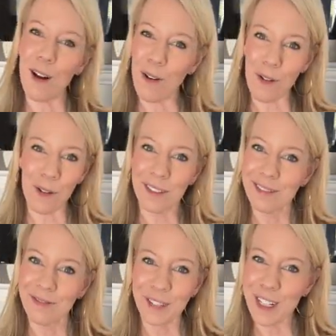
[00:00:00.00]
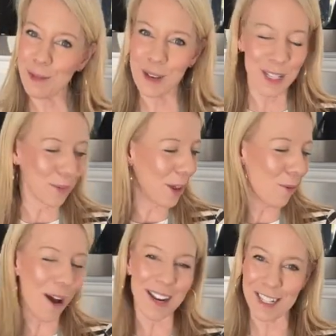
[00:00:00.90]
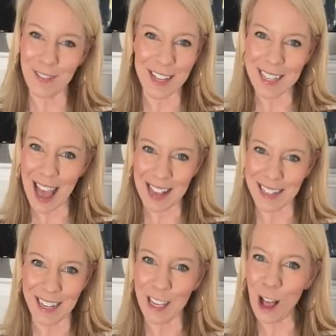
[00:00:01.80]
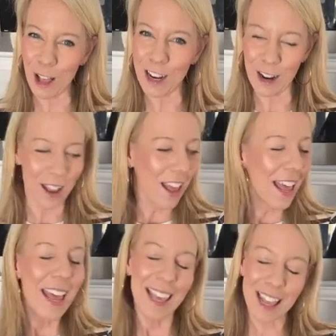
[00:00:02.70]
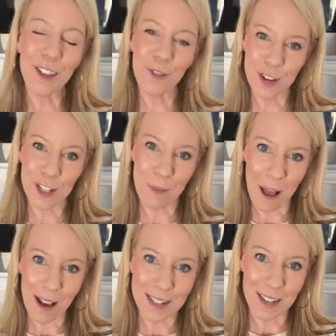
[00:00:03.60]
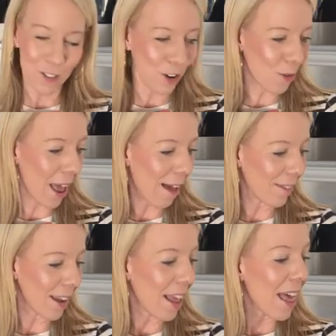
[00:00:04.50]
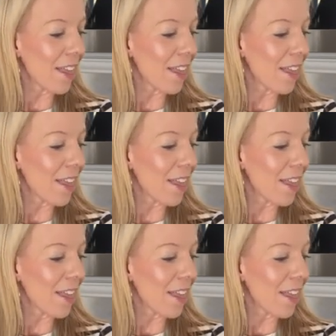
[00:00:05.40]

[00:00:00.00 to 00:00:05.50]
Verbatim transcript: Oh, freezer meals week one is fantastic. Y'all are gonna get the freezer box if you don't have it.